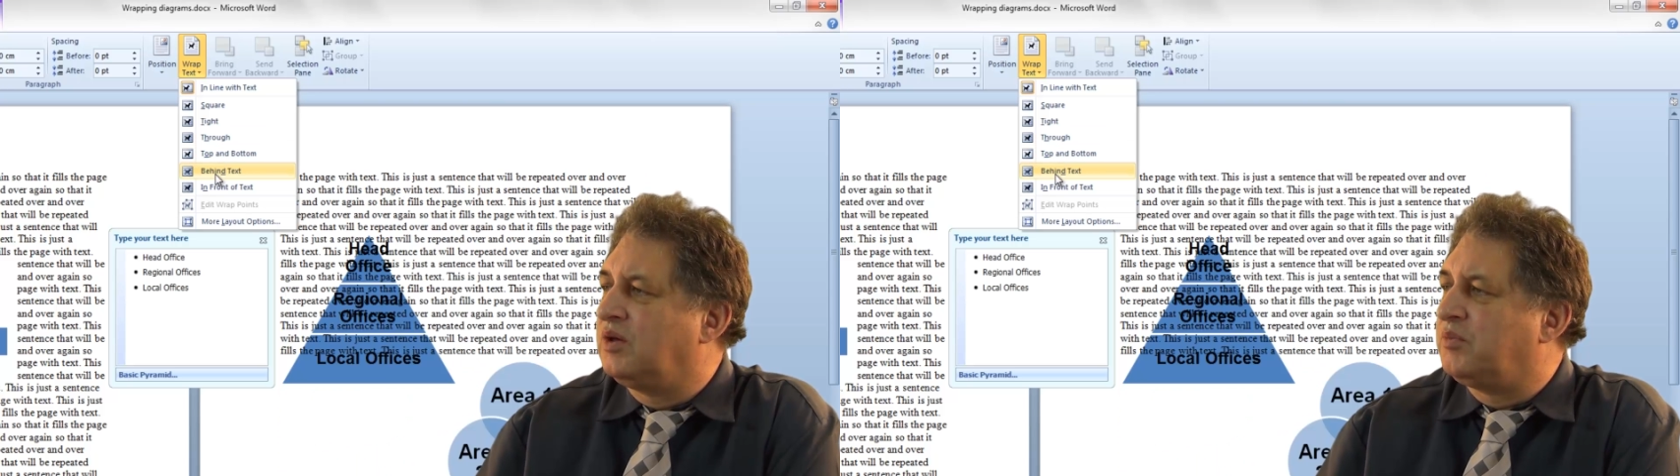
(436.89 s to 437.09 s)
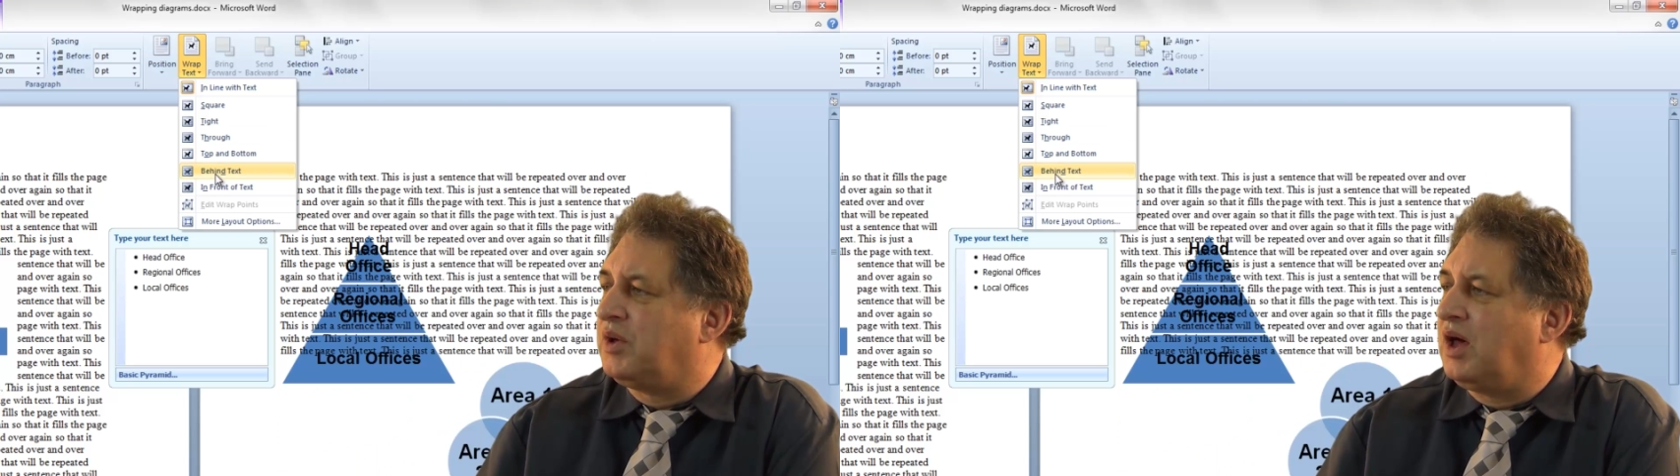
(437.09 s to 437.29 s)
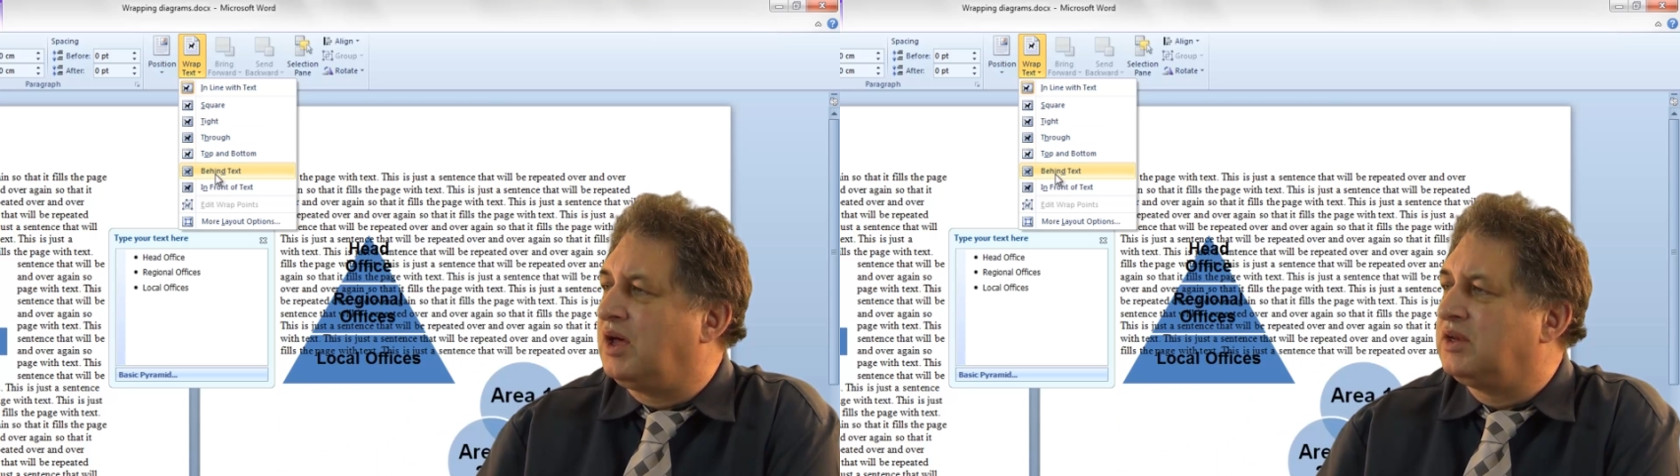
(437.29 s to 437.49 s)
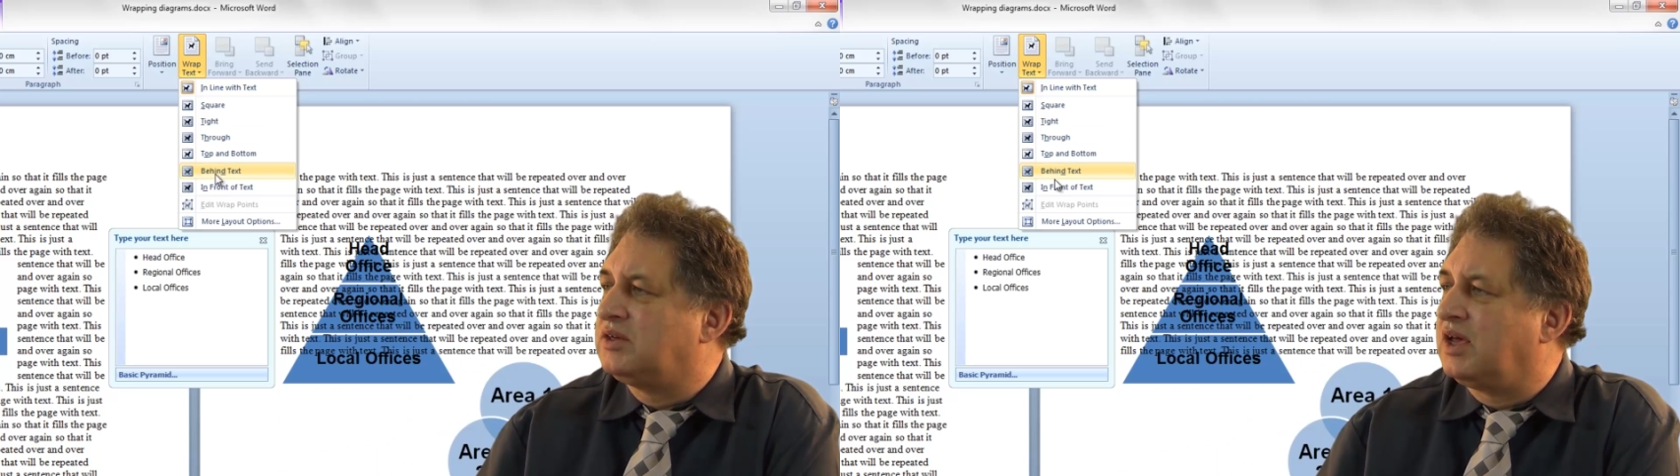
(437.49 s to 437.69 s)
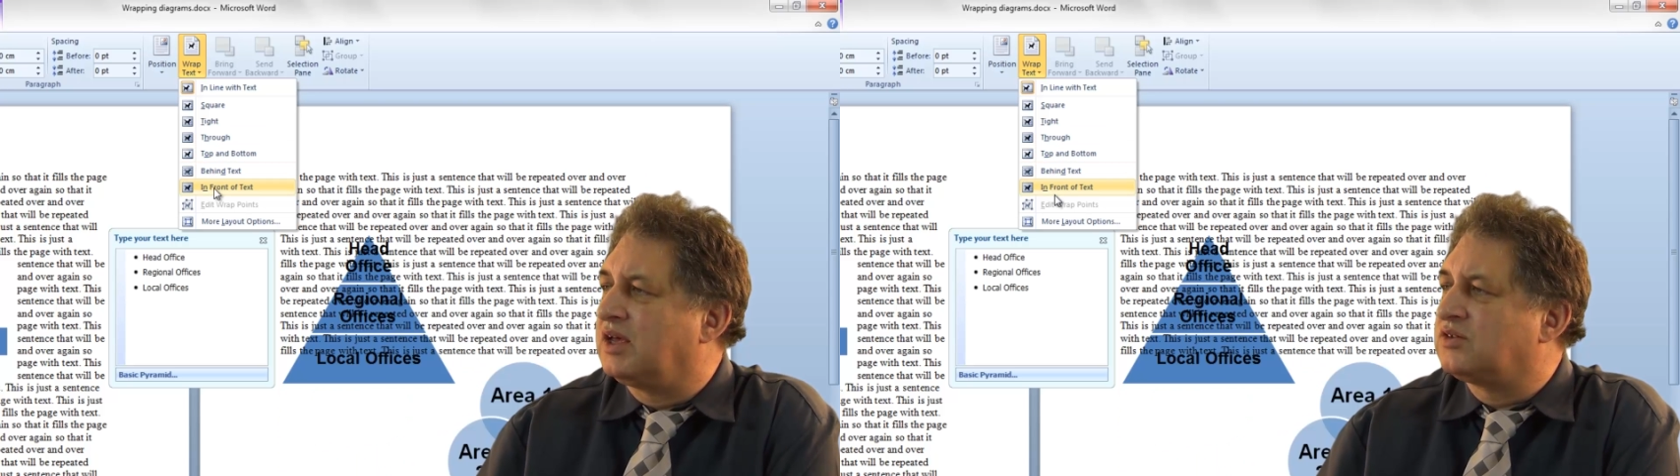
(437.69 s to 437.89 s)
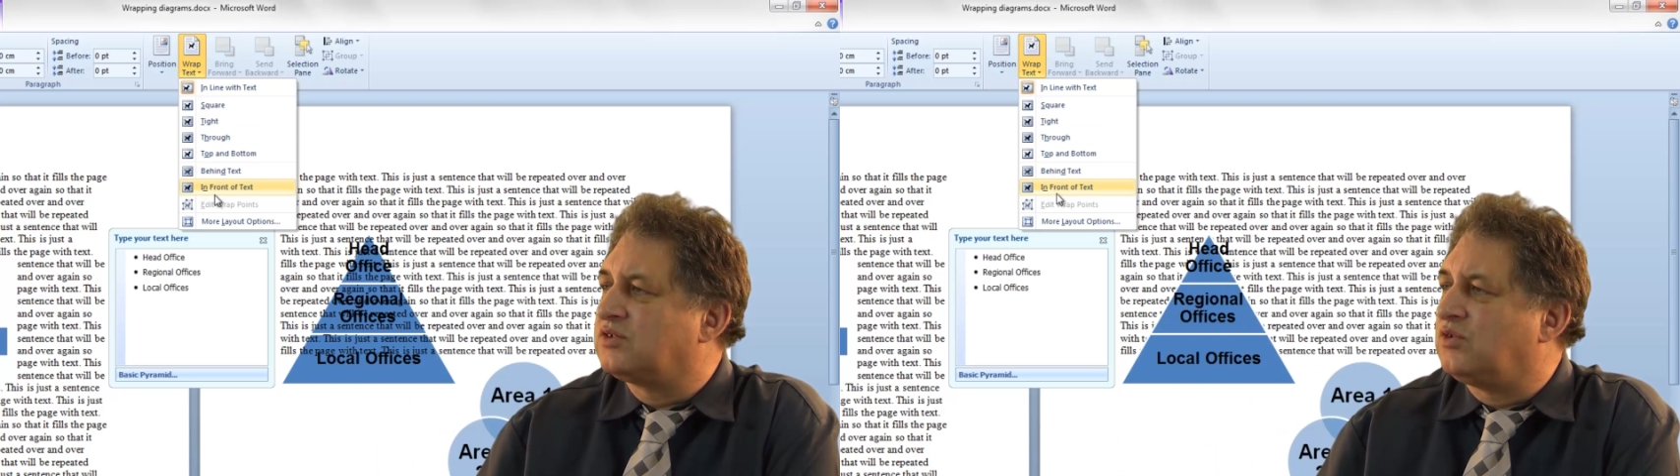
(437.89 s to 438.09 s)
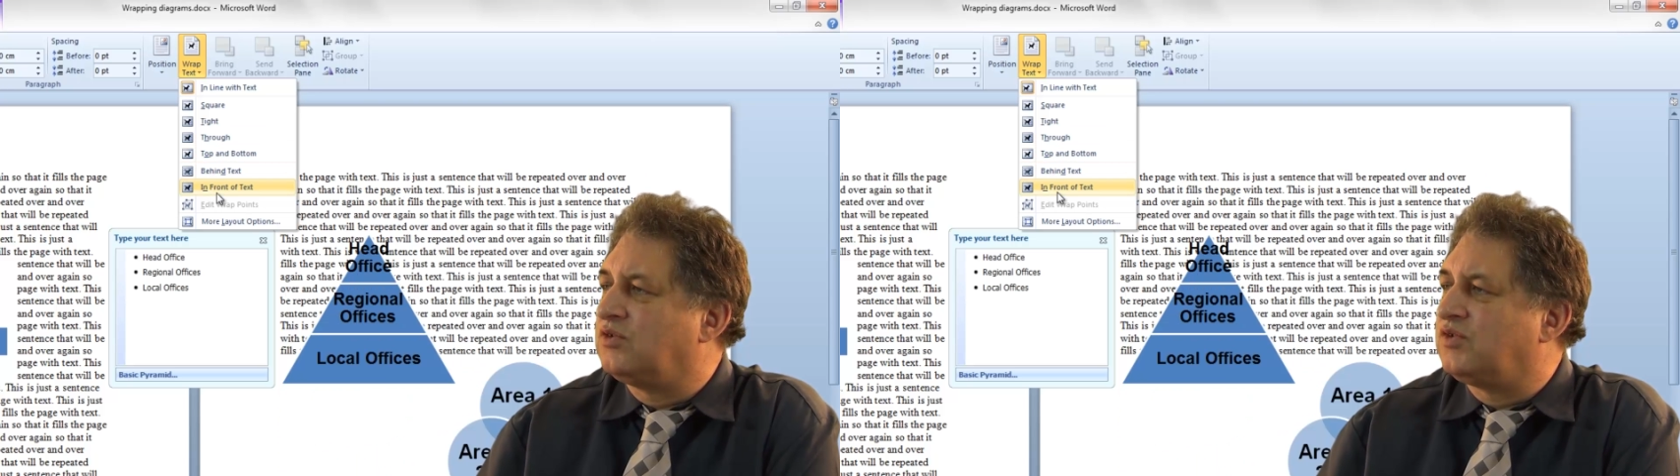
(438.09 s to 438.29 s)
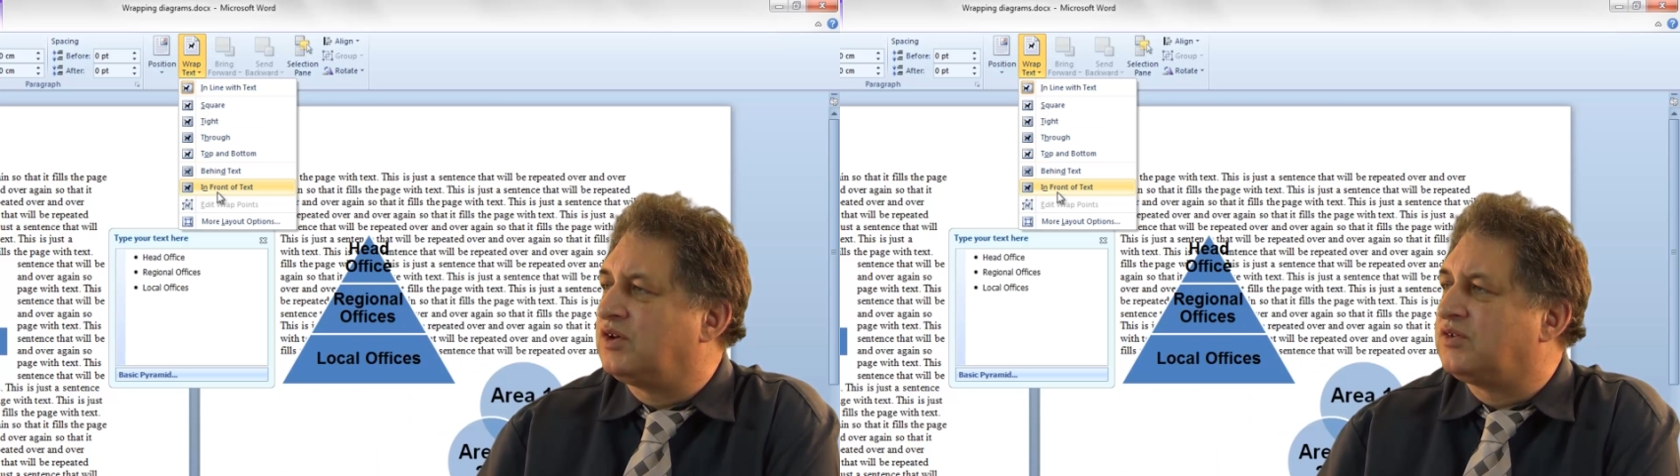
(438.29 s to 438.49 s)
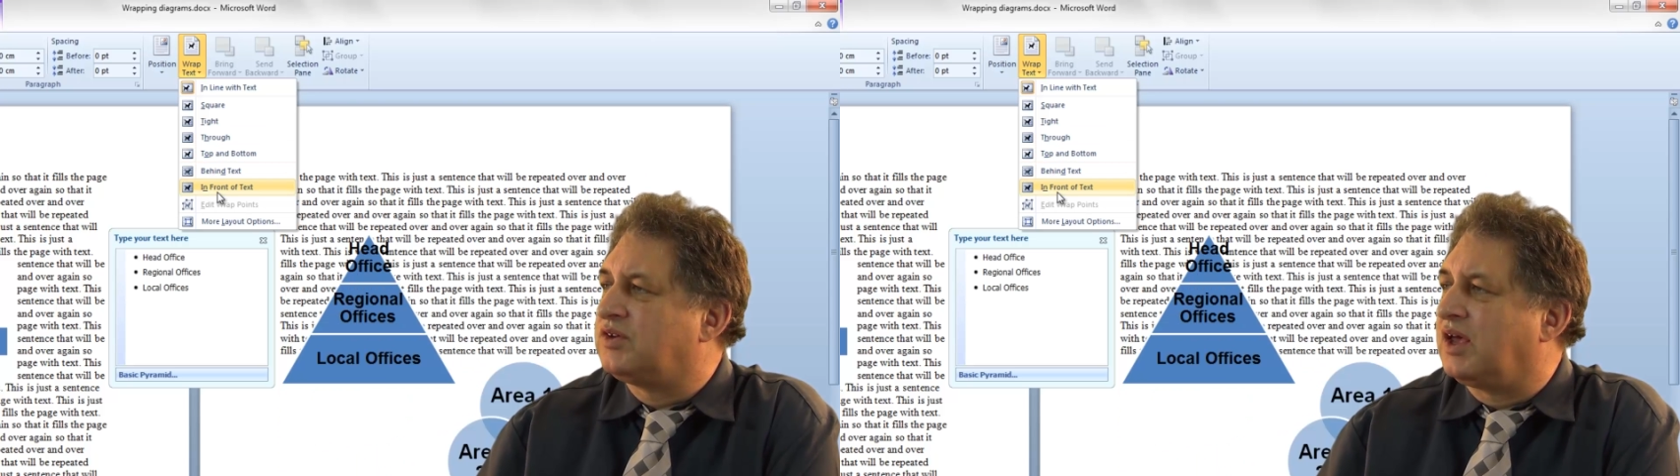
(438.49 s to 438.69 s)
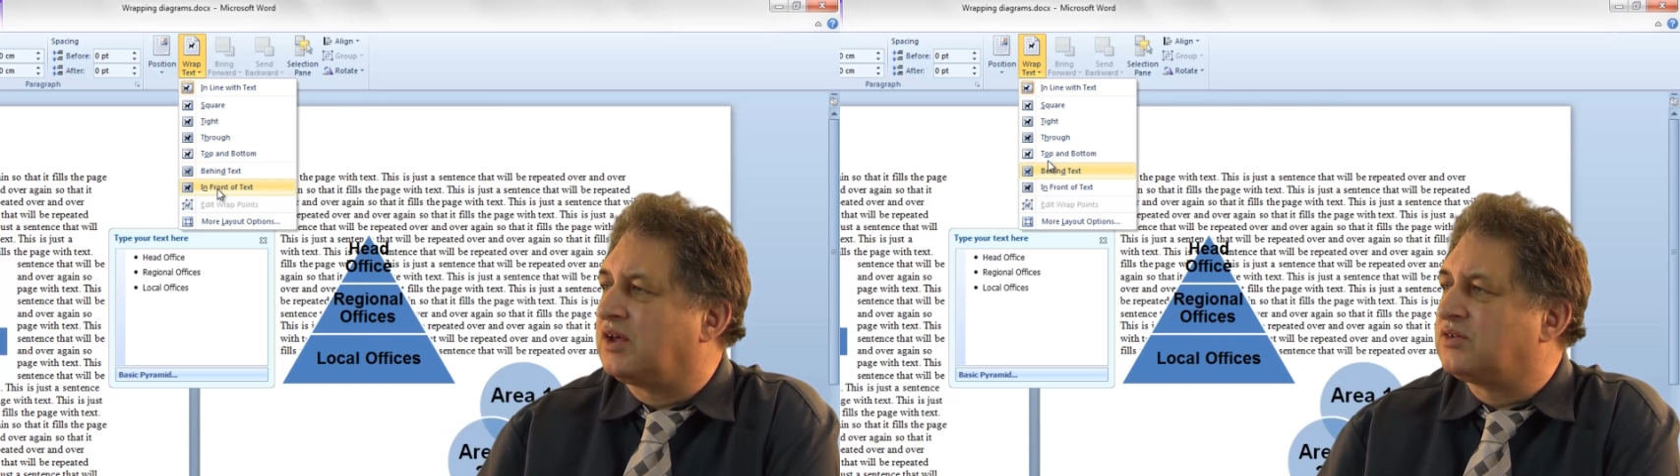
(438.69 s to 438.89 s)
behind text or in front of
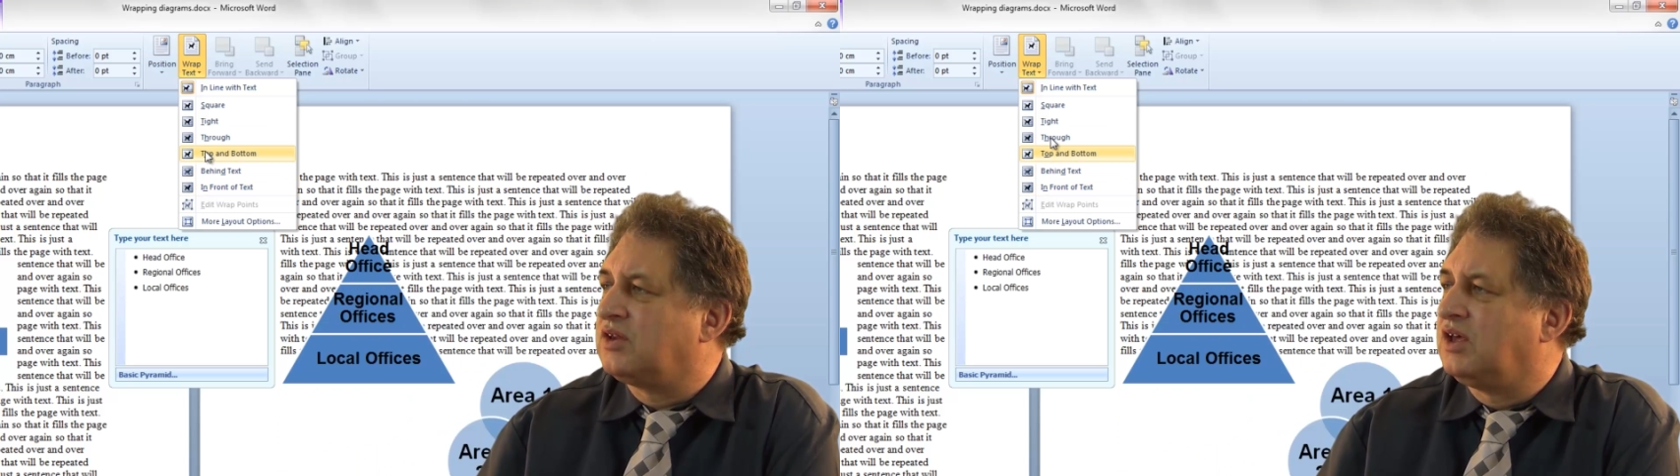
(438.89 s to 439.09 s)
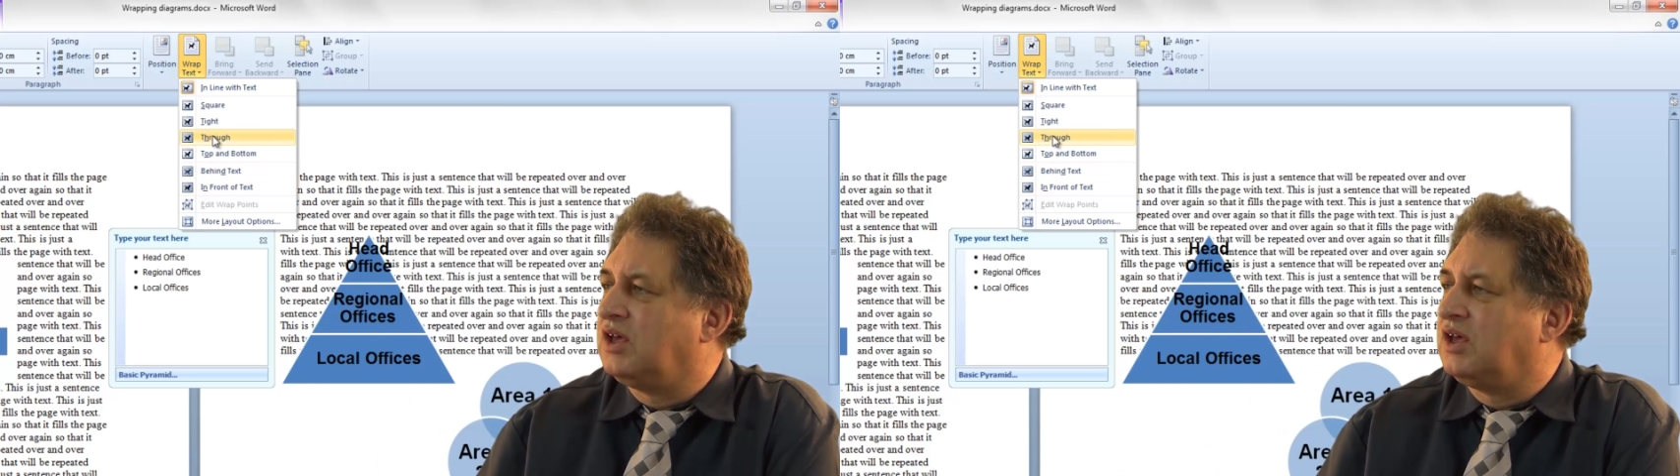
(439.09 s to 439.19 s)
text.